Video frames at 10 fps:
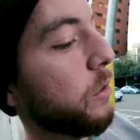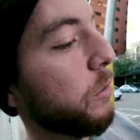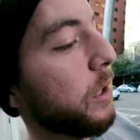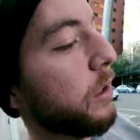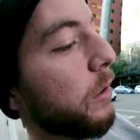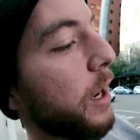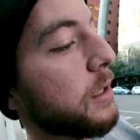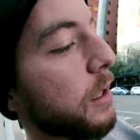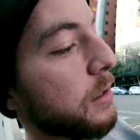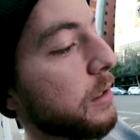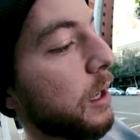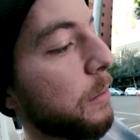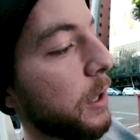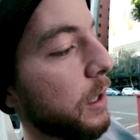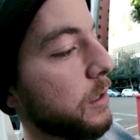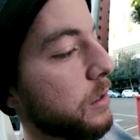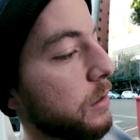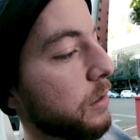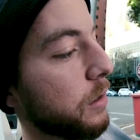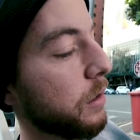you read the right-hand side page
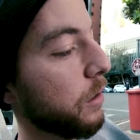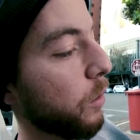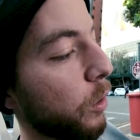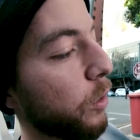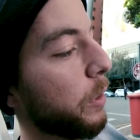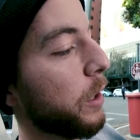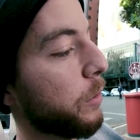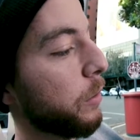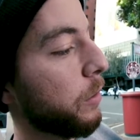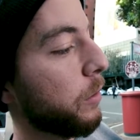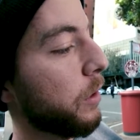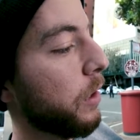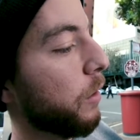all the way through.